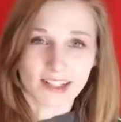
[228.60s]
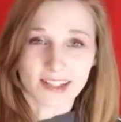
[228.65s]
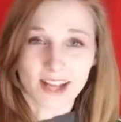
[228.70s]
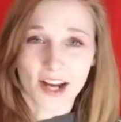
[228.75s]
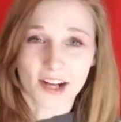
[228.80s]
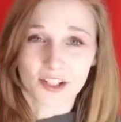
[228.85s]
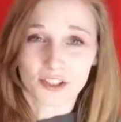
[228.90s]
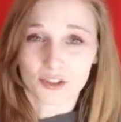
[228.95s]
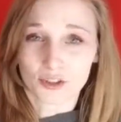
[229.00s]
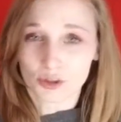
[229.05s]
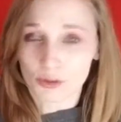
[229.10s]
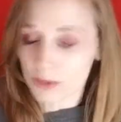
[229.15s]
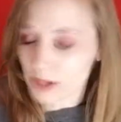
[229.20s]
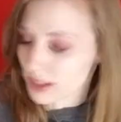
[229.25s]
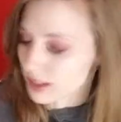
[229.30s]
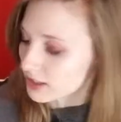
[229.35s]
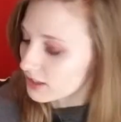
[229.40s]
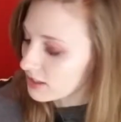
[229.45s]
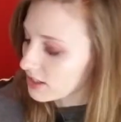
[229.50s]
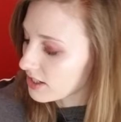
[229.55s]
kind of drew
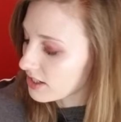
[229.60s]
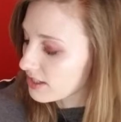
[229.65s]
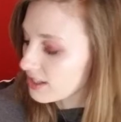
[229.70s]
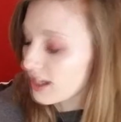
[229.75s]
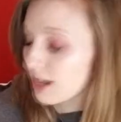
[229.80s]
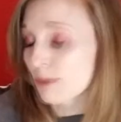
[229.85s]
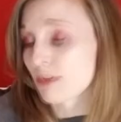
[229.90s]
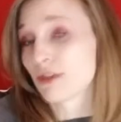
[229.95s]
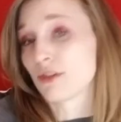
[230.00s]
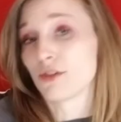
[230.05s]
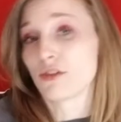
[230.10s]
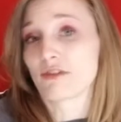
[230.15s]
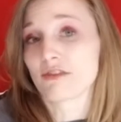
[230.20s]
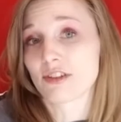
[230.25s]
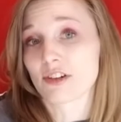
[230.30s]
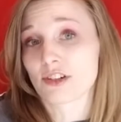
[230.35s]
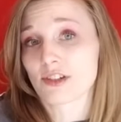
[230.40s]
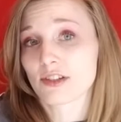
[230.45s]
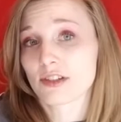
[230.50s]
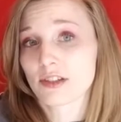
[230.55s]
me into Sandman
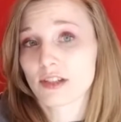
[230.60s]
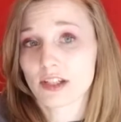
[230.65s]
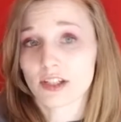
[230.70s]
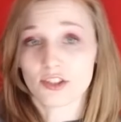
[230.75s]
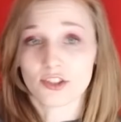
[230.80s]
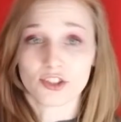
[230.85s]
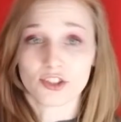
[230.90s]
universe in